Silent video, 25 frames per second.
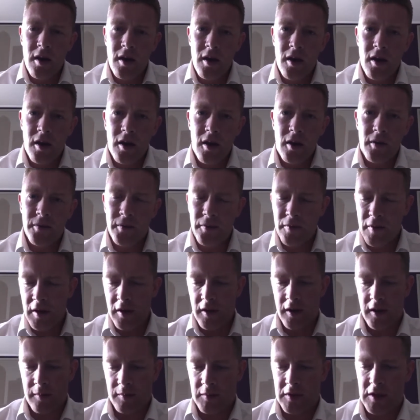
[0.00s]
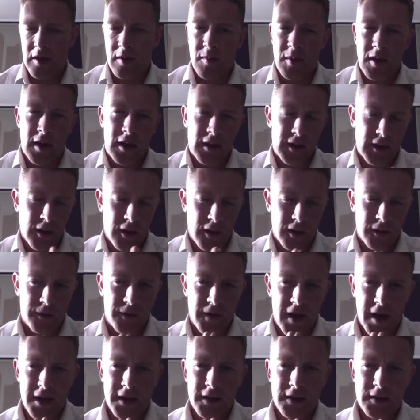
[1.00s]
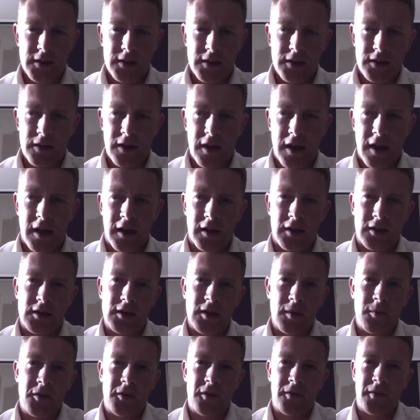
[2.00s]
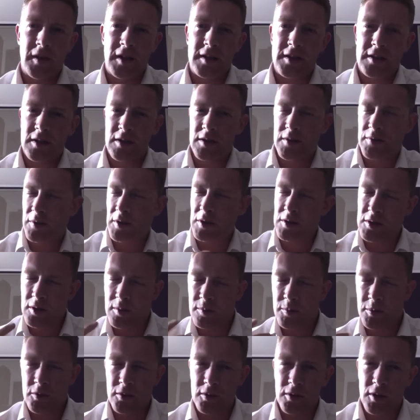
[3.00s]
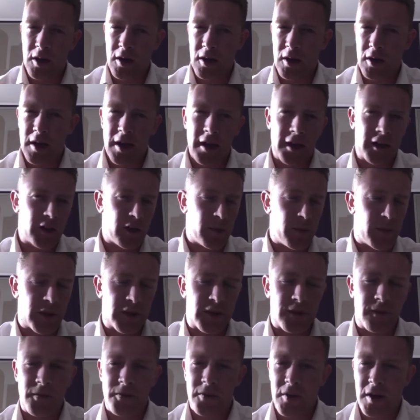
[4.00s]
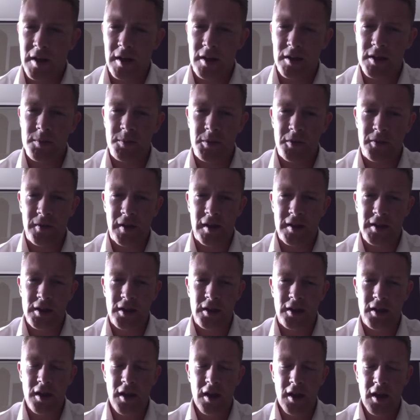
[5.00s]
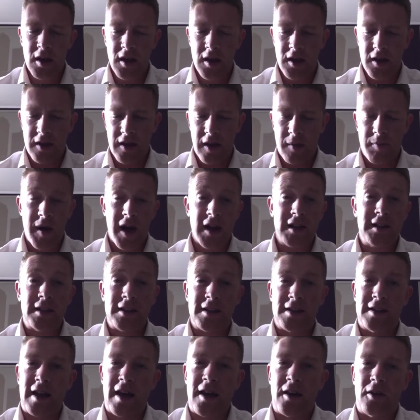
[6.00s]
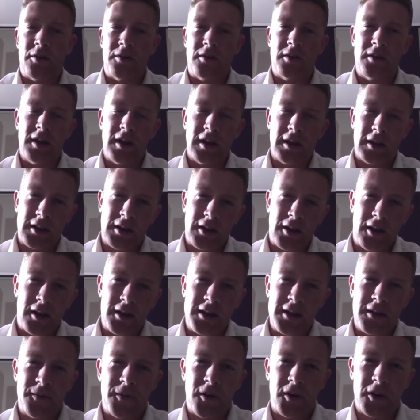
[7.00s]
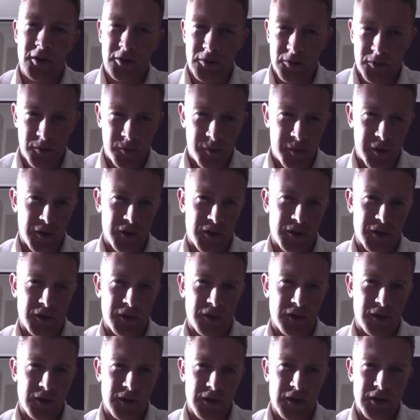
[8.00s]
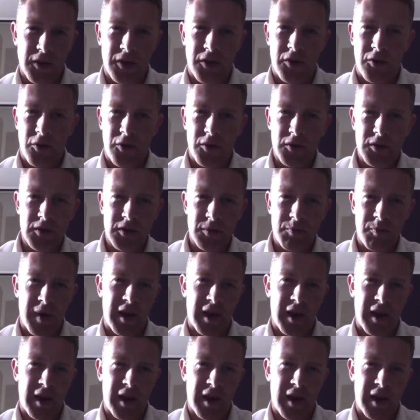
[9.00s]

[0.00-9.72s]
Half of the IMD MBA is hard facts, and some professors, for example, our economics and finance professor, they bat us down in class if our contributions are not